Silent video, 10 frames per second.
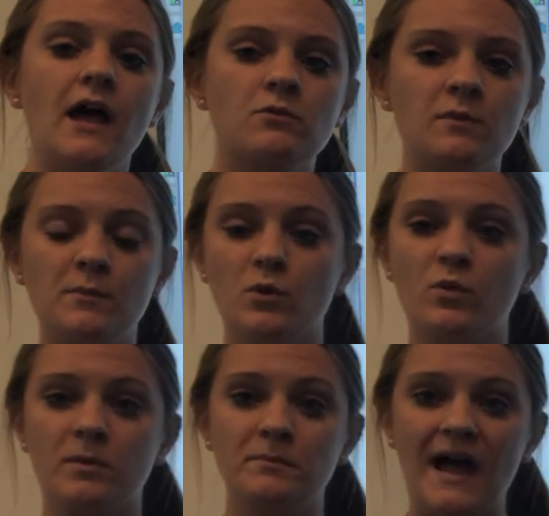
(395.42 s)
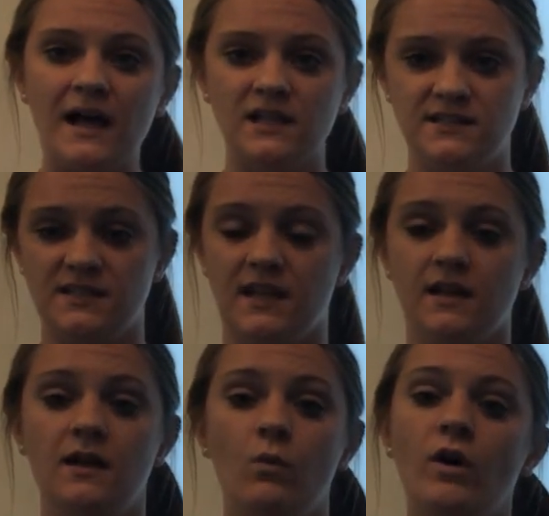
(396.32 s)
And remember, we're balancing.
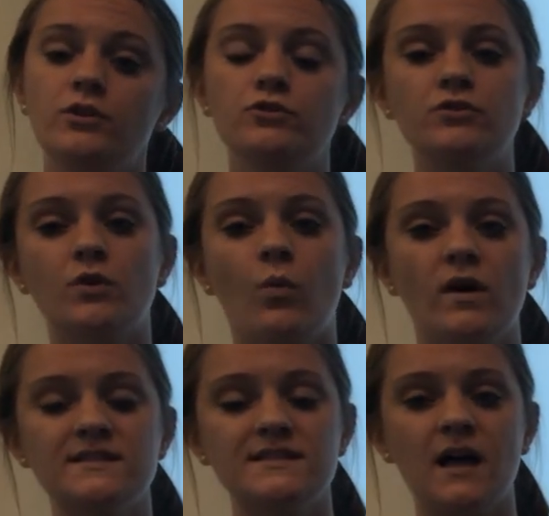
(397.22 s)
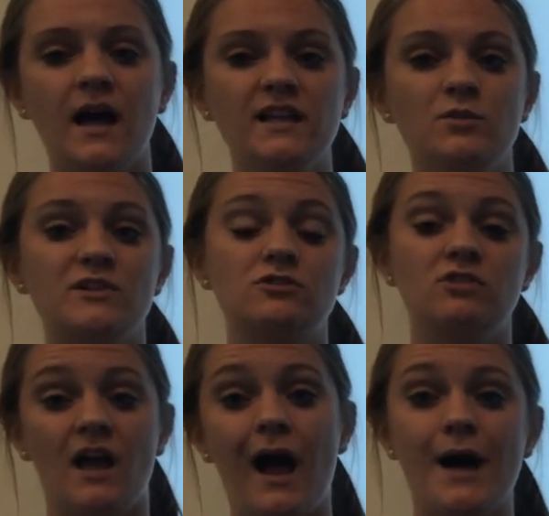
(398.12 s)
What you do to one side, you must do
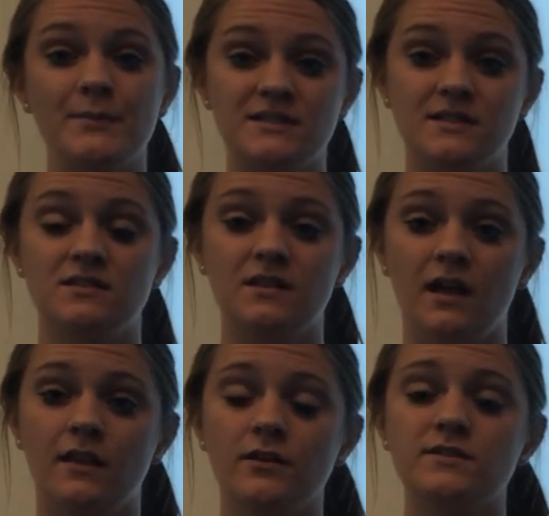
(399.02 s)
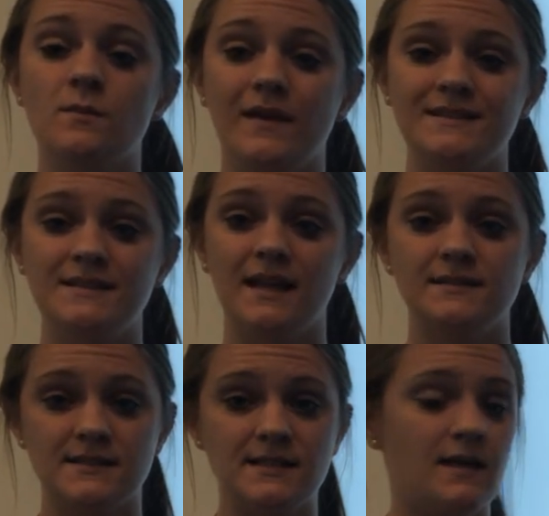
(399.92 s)
the opposite to the other to
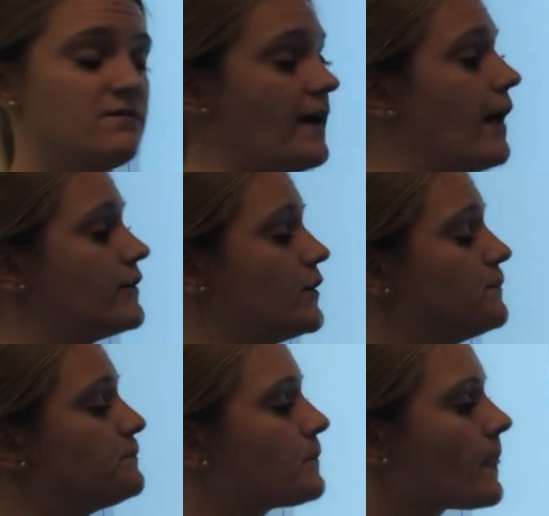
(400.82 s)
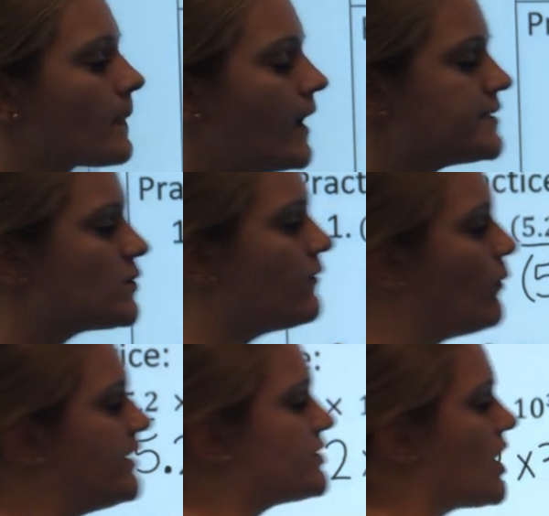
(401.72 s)
maintain the same value. So if
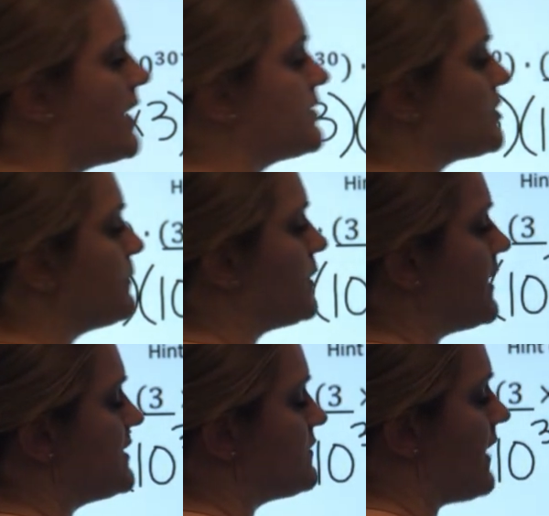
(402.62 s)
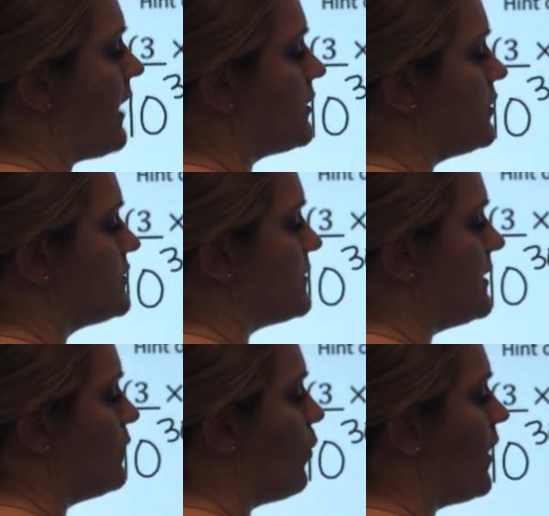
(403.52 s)
we change the place value to
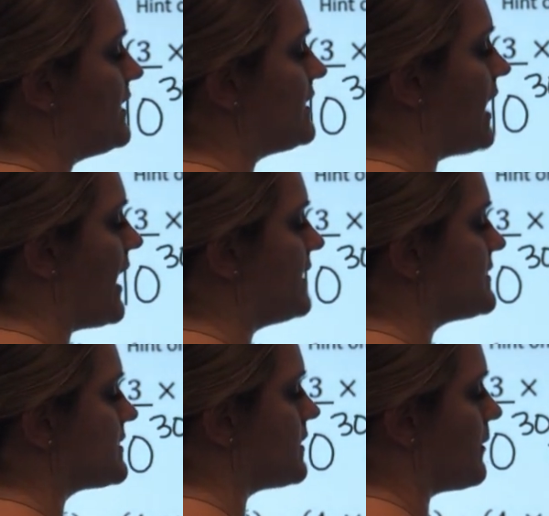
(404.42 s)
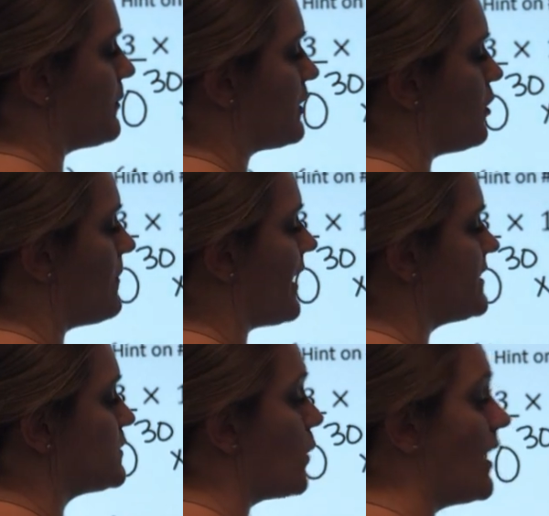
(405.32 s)
be 1 less, I'm going to put a little
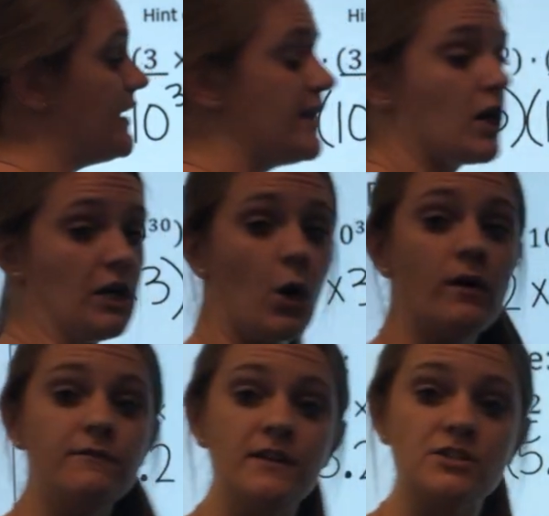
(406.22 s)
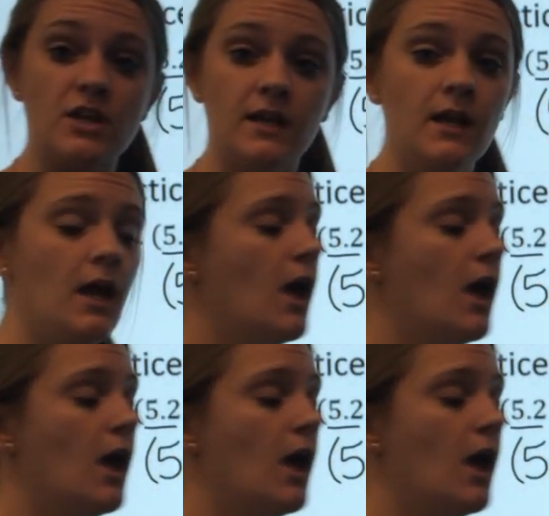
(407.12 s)
-1 in our coefficient,